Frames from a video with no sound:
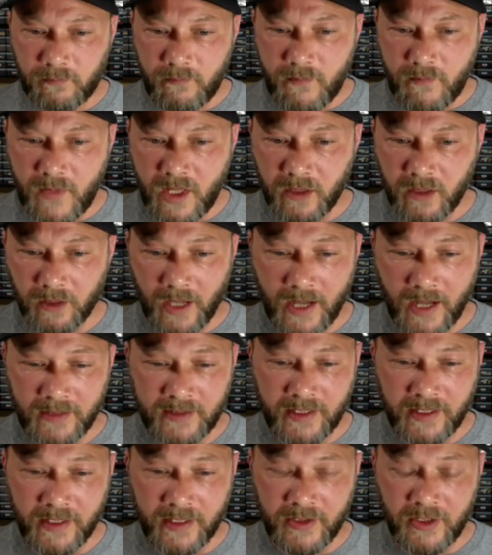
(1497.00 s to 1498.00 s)
Lots
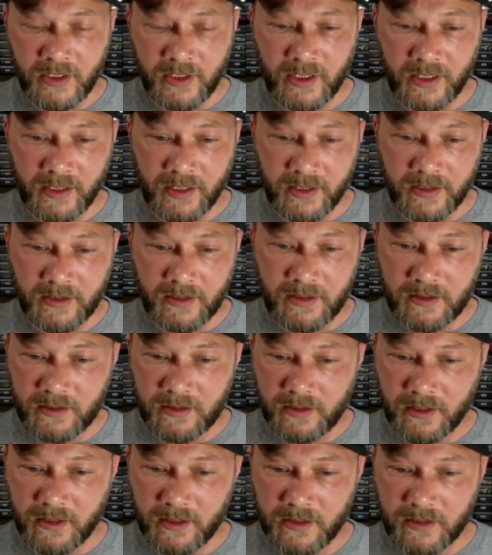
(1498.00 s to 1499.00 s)
aging
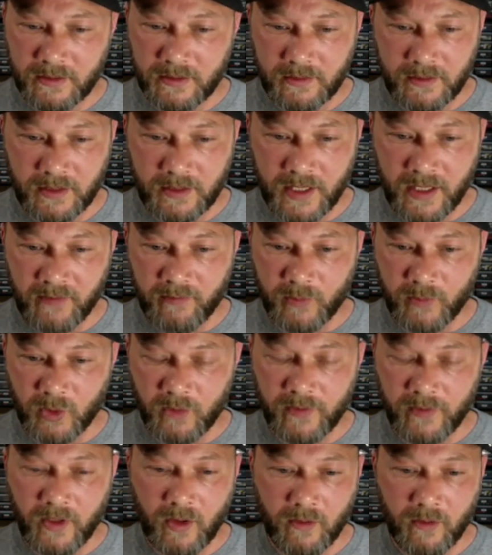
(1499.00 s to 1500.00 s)
is kind of moving over.